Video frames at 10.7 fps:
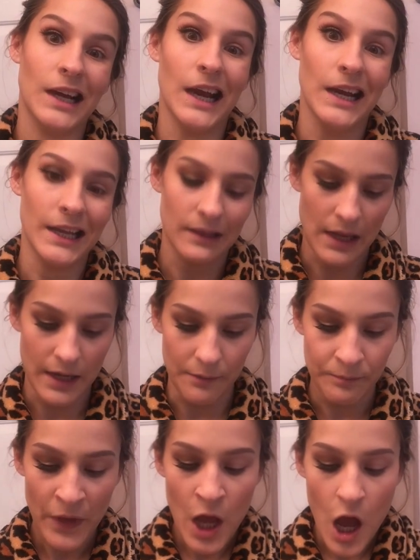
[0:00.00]
kind of get that down.
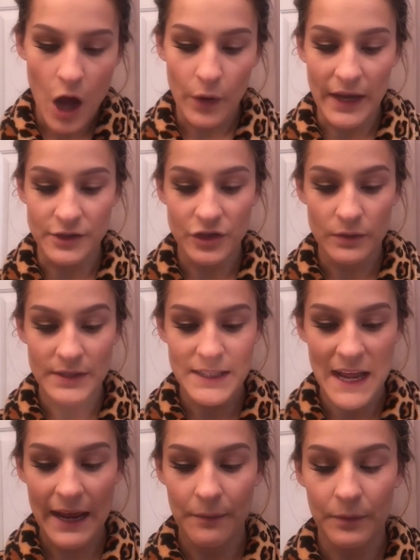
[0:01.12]
Okay, so
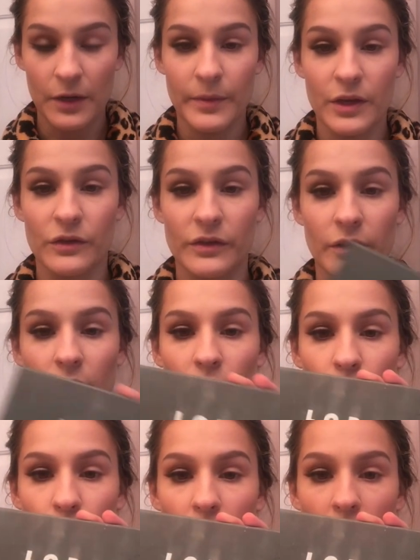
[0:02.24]
today I'm going to be using the
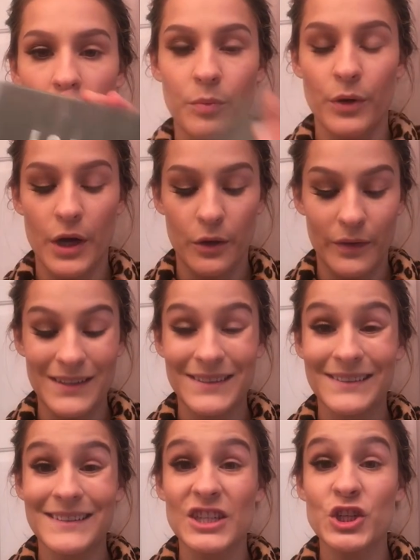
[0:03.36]
Lorac Pro. This
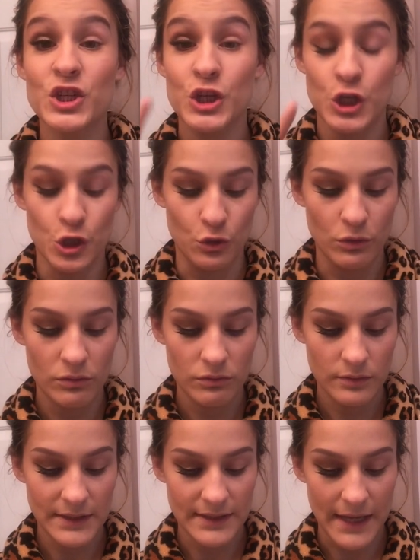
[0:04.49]
is the
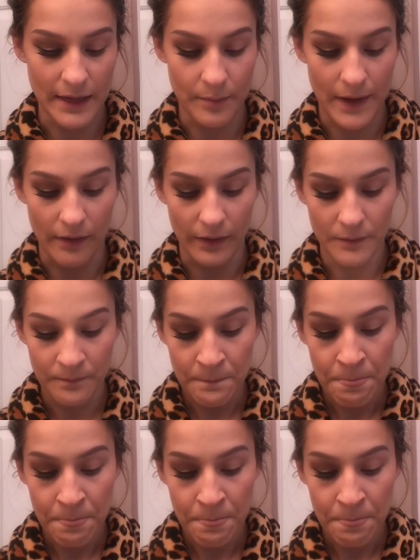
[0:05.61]
second palette.